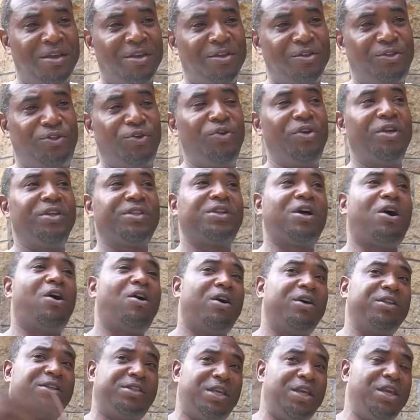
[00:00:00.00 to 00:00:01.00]

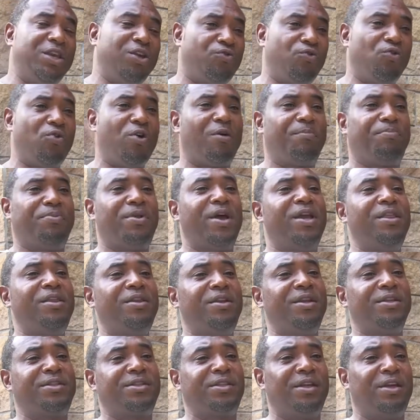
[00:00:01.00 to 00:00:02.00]
he grew up playing
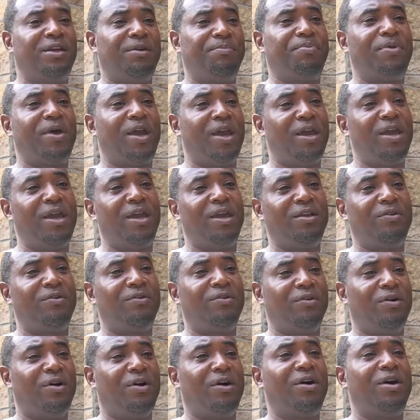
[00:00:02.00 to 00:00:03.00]
here
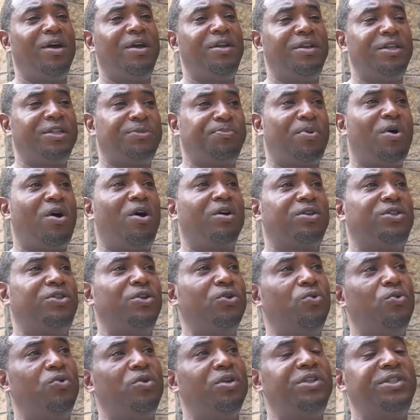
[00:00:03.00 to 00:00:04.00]
in this park
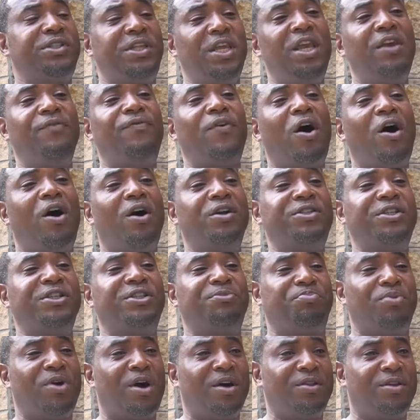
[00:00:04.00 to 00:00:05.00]
too. Steve
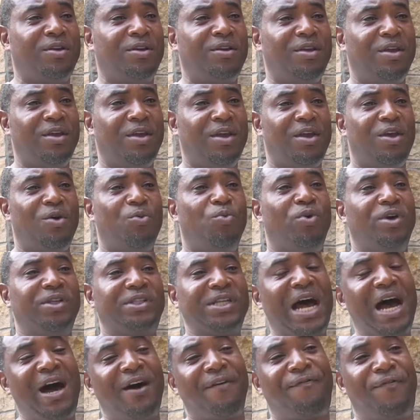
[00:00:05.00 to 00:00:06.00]
Hodge's brother was
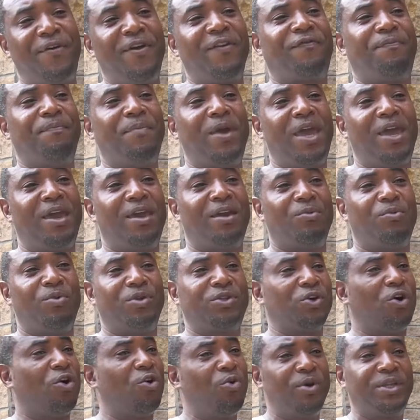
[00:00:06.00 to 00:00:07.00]

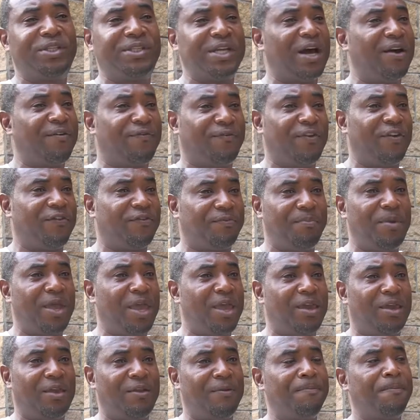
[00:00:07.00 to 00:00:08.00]
always our fifth
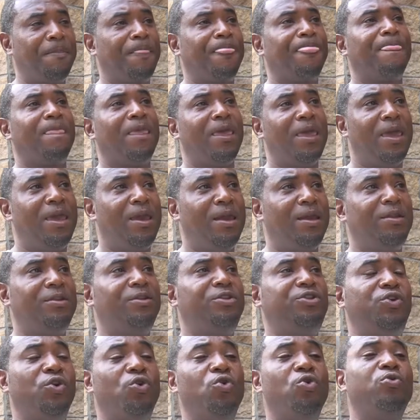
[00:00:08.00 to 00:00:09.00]
man.
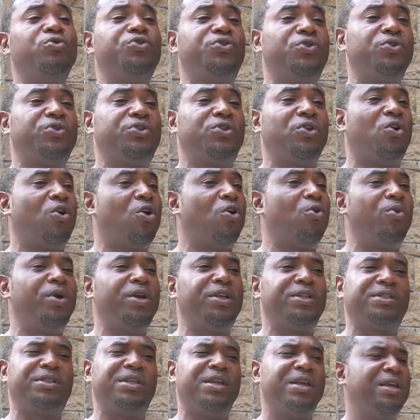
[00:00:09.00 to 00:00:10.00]
And Jules used to
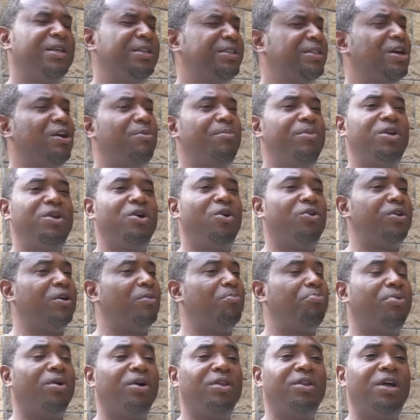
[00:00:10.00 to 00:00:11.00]
always tell me, your
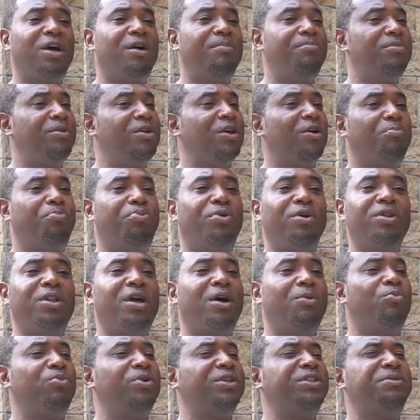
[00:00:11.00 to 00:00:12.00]

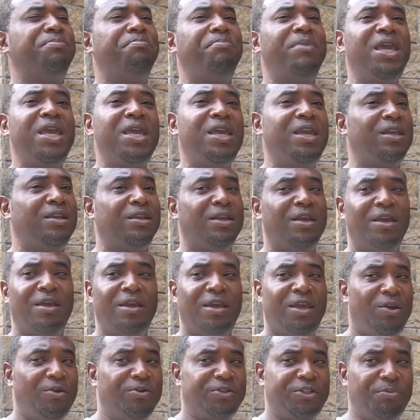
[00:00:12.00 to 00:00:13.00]
pull-up was mean.
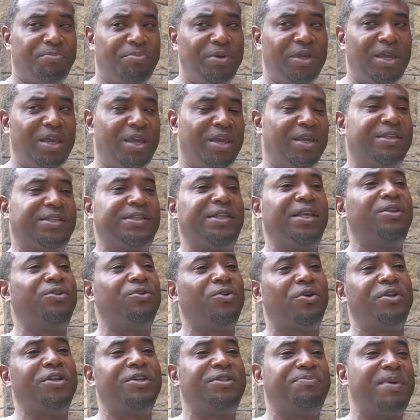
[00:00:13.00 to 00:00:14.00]
He used to be here sitting
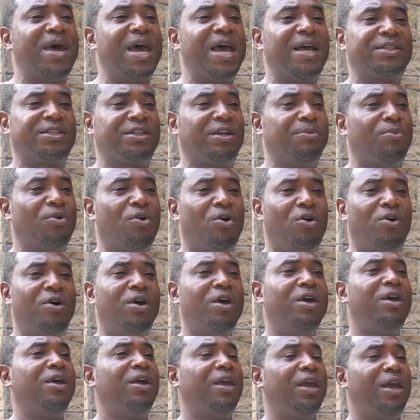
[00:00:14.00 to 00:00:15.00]
on his basketball,
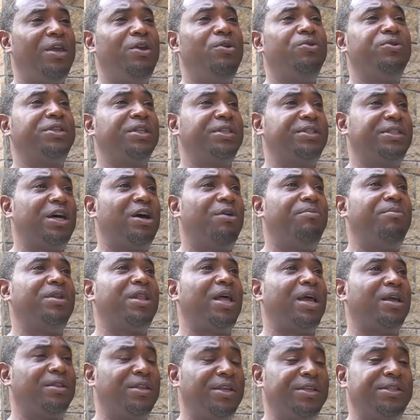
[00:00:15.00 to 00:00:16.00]
and he used to tell me,
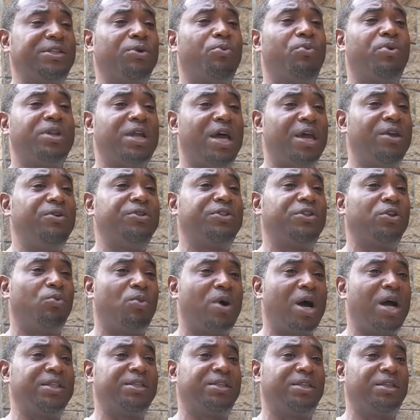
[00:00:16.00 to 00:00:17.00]
like, listen, when I used to
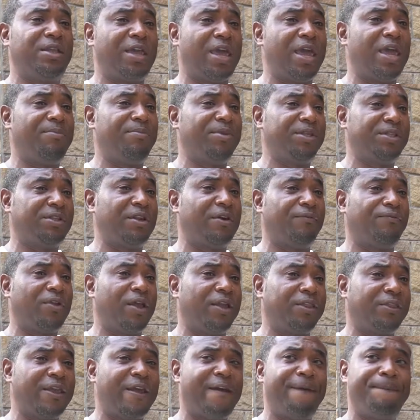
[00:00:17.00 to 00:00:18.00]
watch the game and stuff
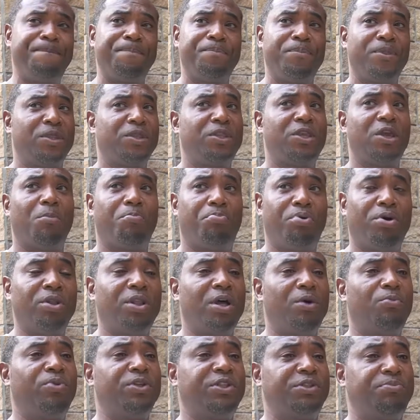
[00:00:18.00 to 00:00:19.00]
like that, your
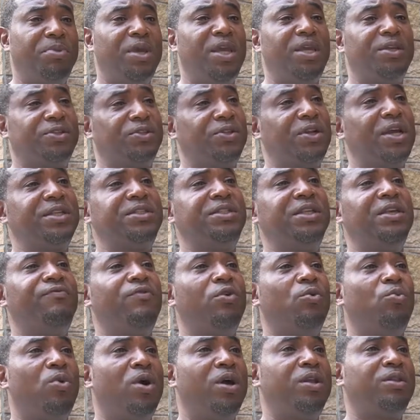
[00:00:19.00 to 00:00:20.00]
pull-up was mean. So that's
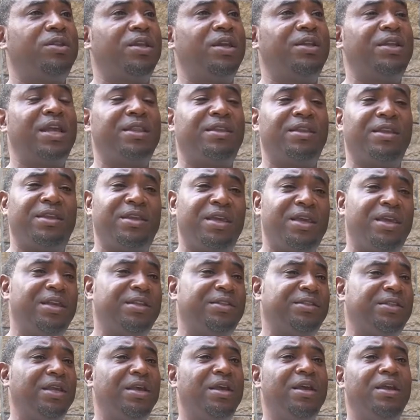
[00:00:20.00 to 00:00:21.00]
even one thing that the
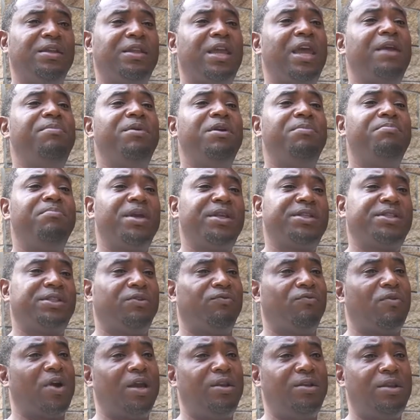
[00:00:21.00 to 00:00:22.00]
kids, they be
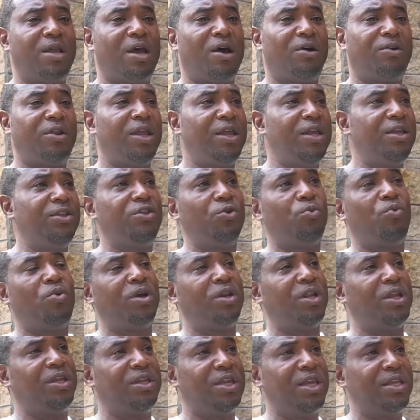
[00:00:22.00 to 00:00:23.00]
missing right now. They either
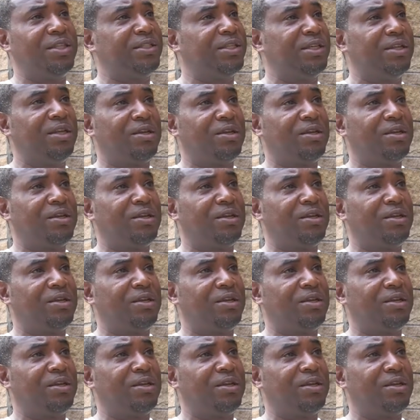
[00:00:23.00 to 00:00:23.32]
want to get to the